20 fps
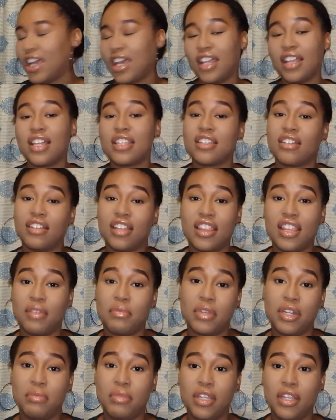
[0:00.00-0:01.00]
And that's the only thing
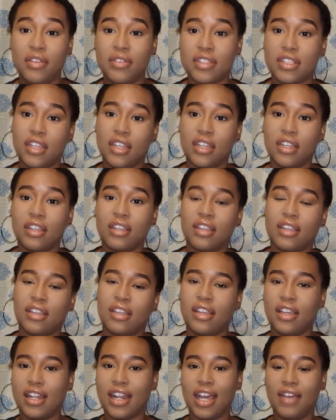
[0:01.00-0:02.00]
I'm going to be using.
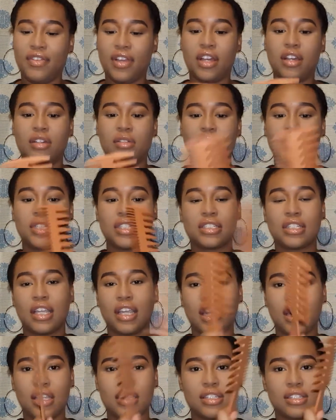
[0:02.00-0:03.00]
And I have a comb just in
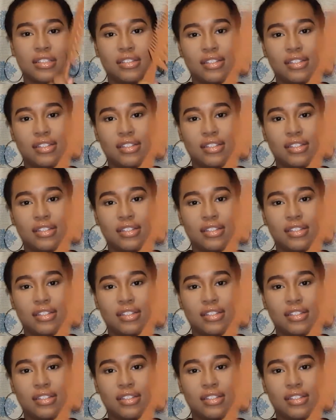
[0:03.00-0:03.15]
case